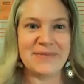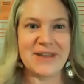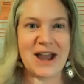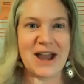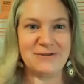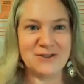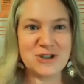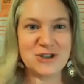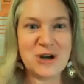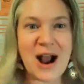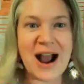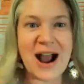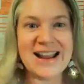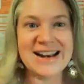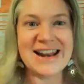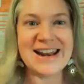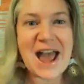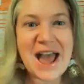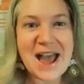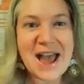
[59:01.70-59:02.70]
I've
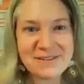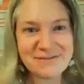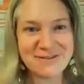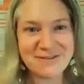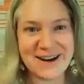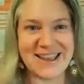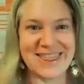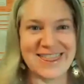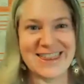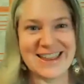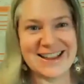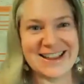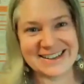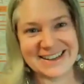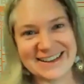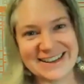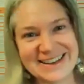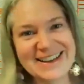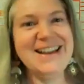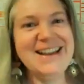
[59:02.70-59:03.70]
tried
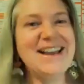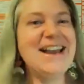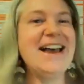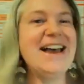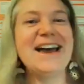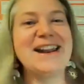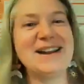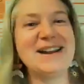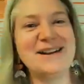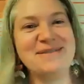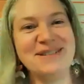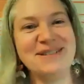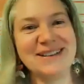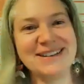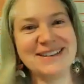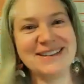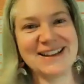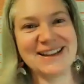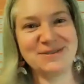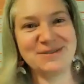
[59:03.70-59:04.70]
everything and I'm
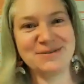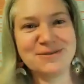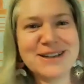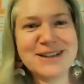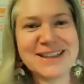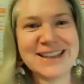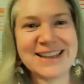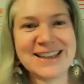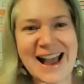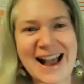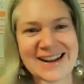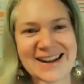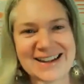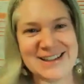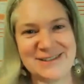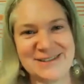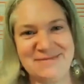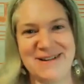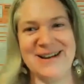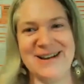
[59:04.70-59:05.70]
like really
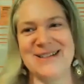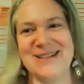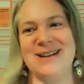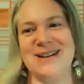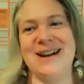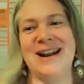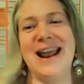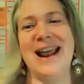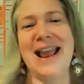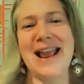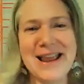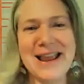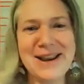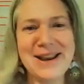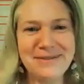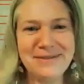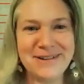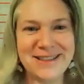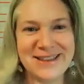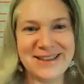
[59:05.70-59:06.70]
active person and I
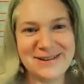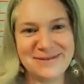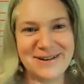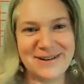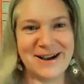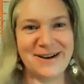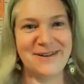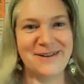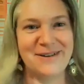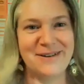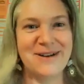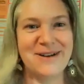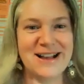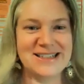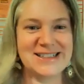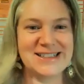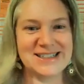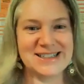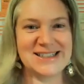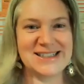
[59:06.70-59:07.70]
eat really well, and why
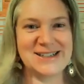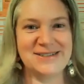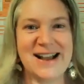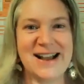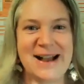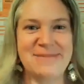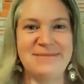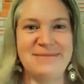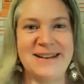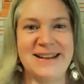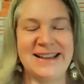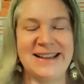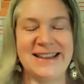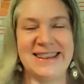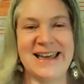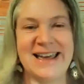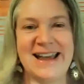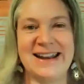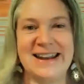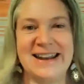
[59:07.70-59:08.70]
is it still happening?
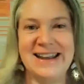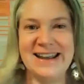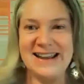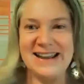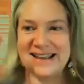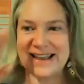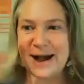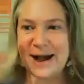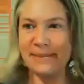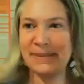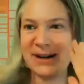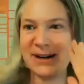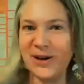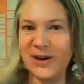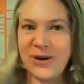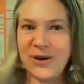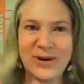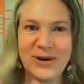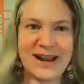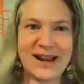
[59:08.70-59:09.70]
And that come and
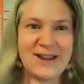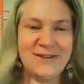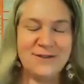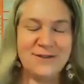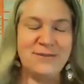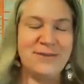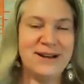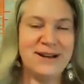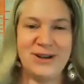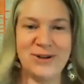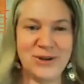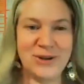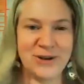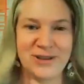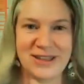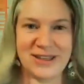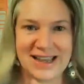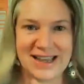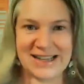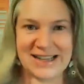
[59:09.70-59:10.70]
go, even when you know
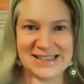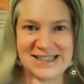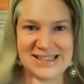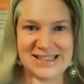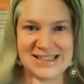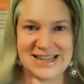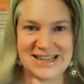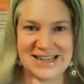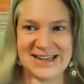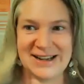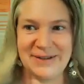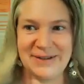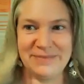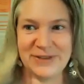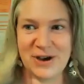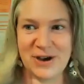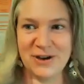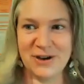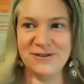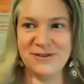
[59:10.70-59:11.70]
the KCT
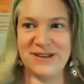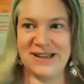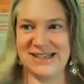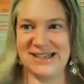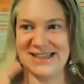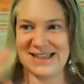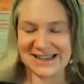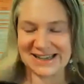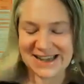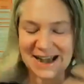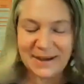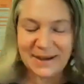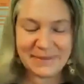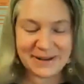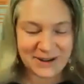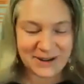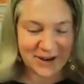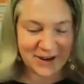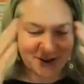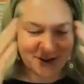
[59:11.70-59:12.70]
conflict, that come
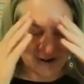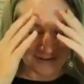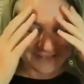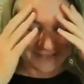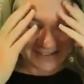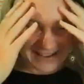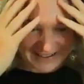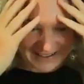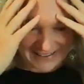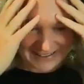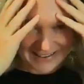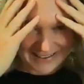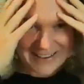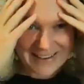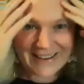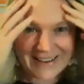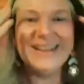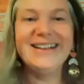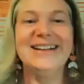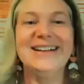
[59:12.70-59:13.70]
and go of like,
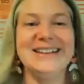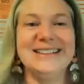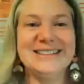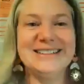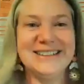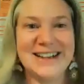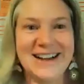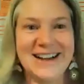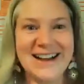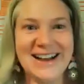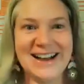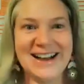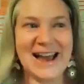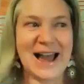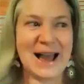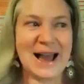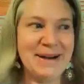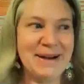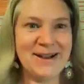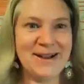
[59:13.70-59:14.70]

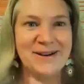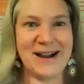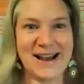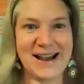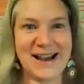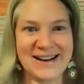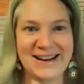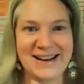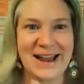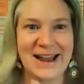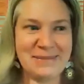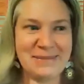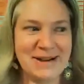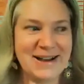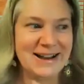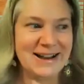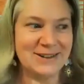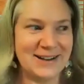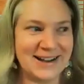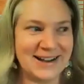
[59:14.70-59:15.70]
am I or aren't I? Am
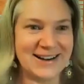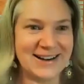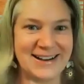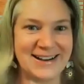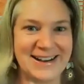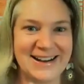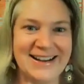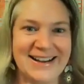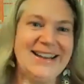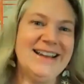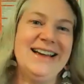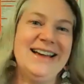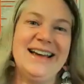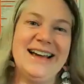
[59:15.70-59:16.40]
I or aren't I?